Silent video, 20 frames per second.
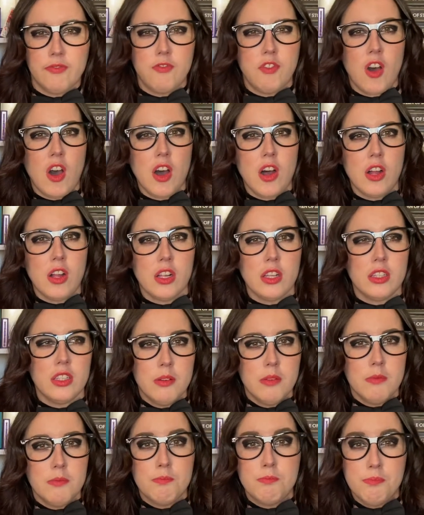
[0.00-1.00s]
fall
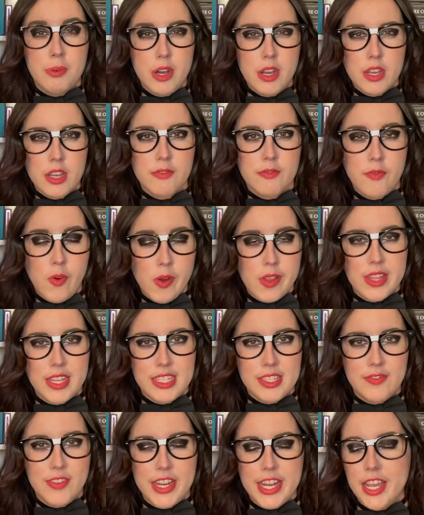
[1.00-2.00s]
book for
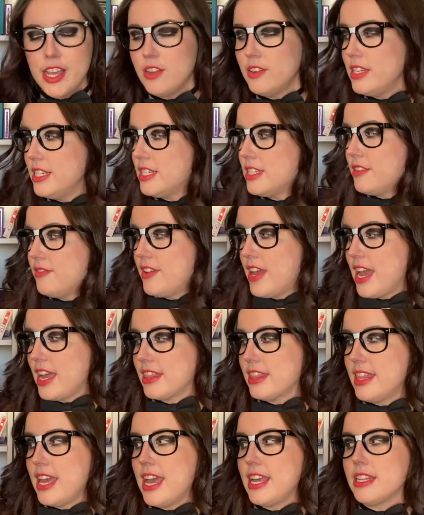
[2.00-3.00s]
this video is the
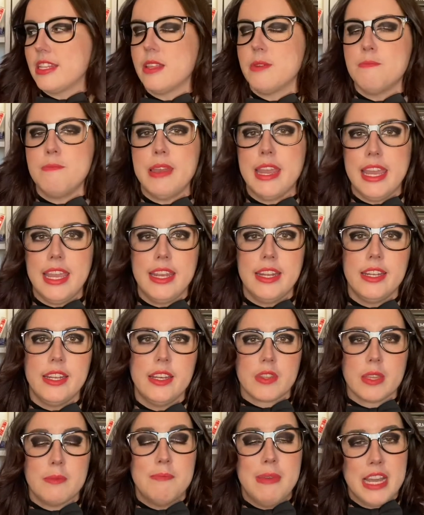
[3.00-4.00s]
fact that the
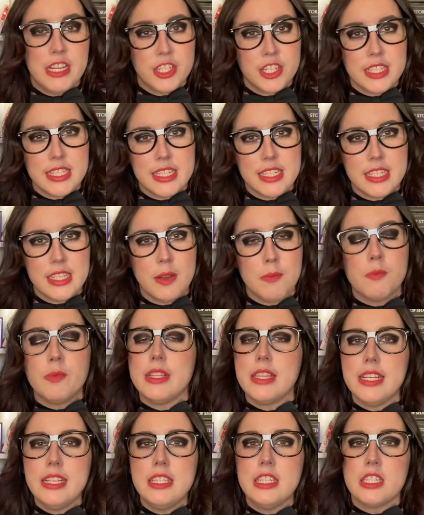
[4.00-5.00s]
main magic system
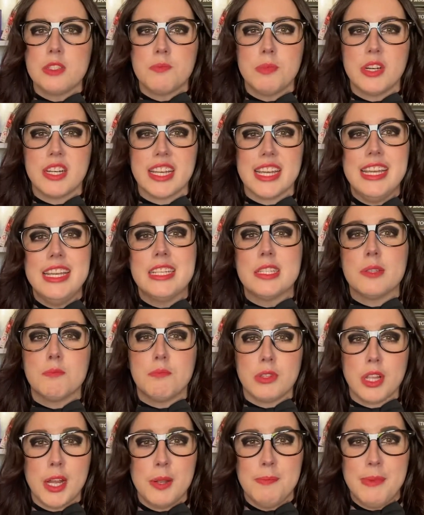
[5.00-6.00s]
within this book is
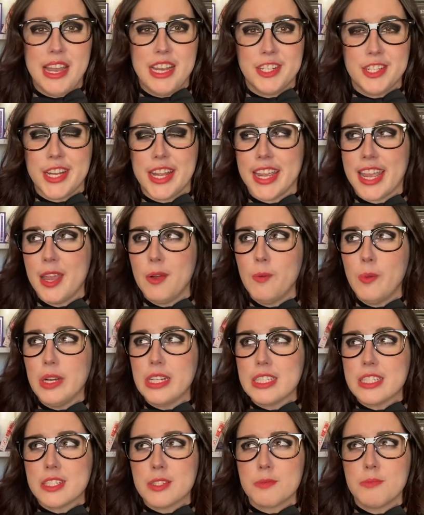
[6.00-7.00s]
blood magic. And
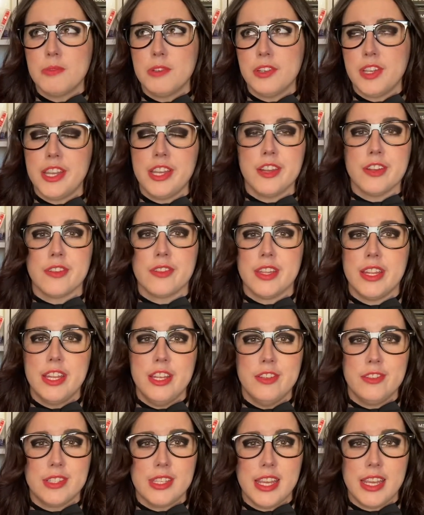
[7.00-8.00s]
what's spookier than
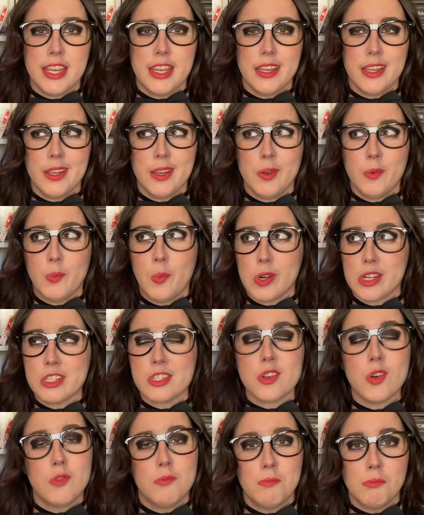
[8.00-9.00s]
using one's
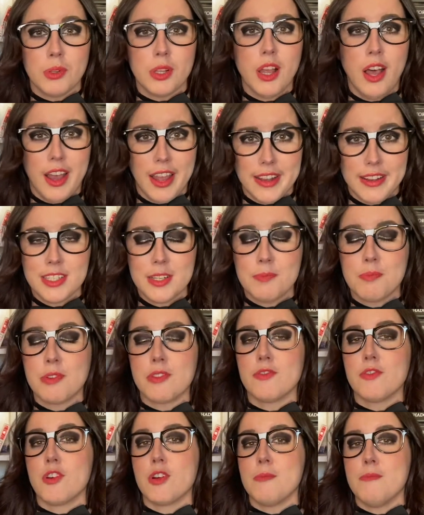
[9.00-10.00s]
own blood to perform